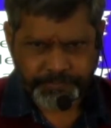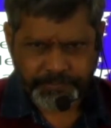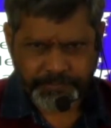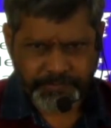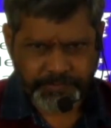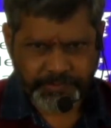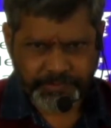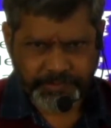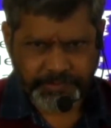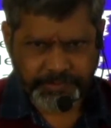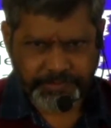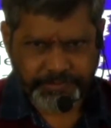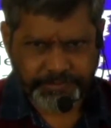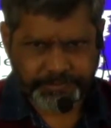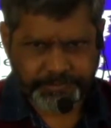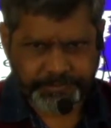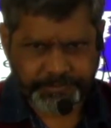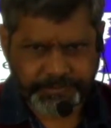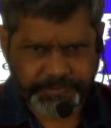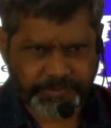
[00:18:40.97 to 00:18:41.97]
isn't it?
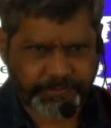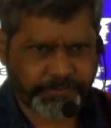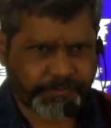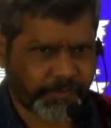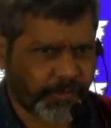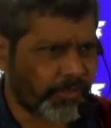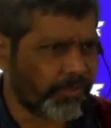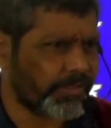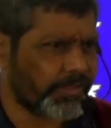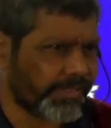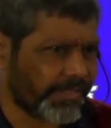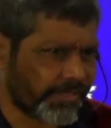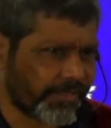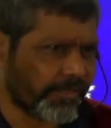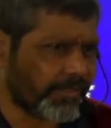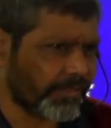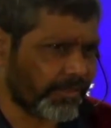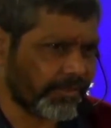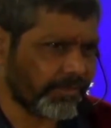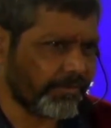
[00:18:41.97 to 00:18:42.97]
If not
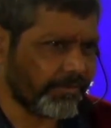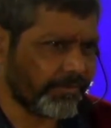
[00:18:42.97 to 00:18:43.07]
record,